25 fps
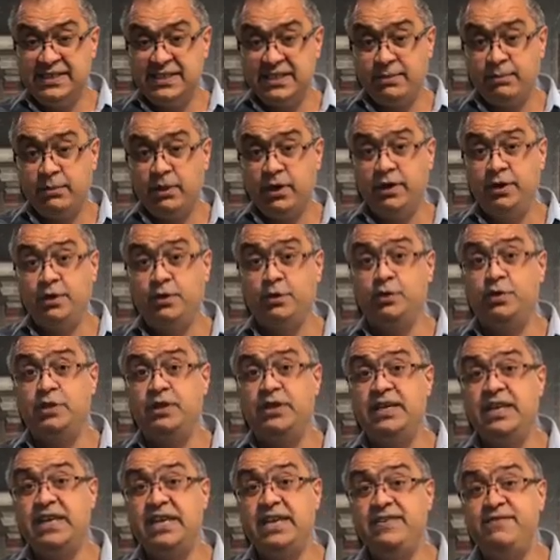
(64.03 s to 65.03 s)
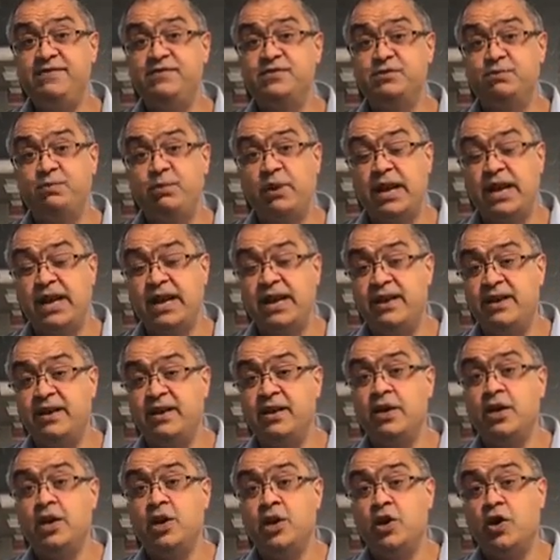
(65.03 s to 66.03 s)
similar to Thieves' Blend
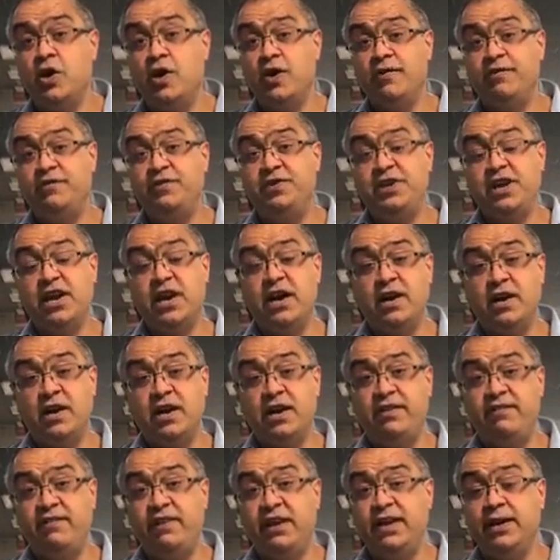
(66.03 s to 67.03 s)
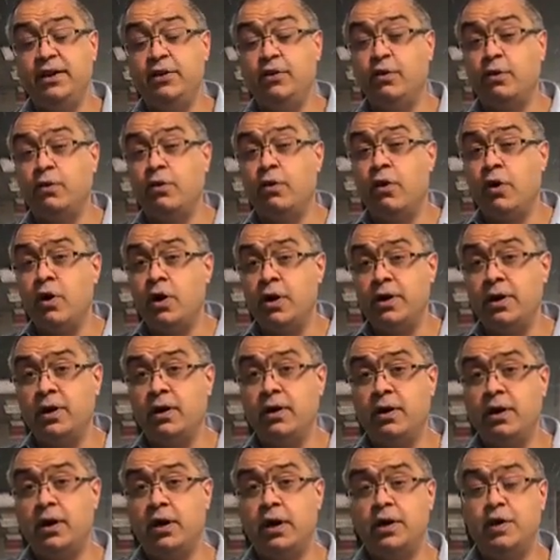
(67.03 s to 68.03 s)
of Young Living or On
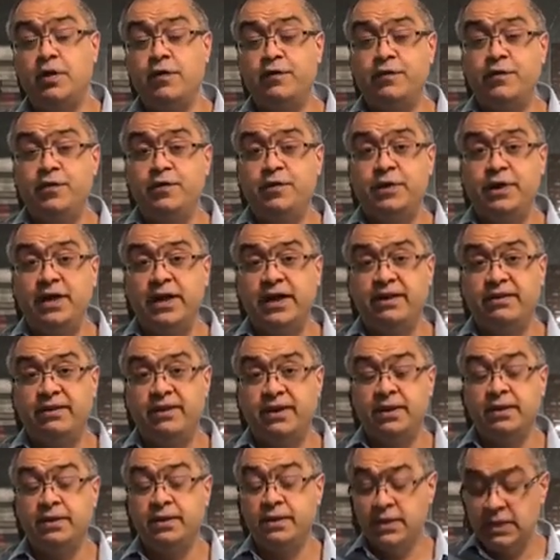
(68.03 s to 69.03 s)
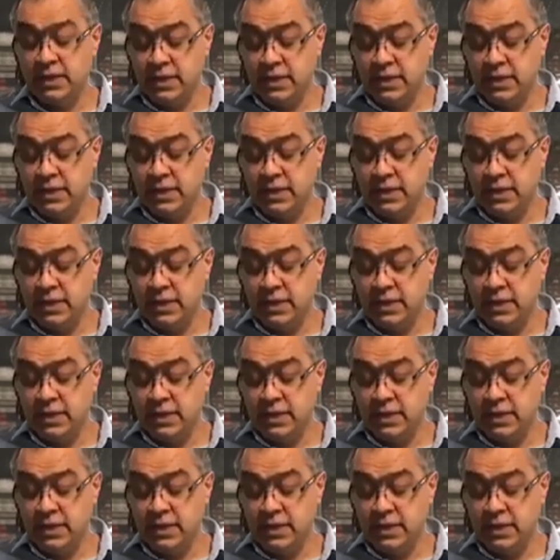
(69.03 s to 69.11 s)
Guard of doTERRA.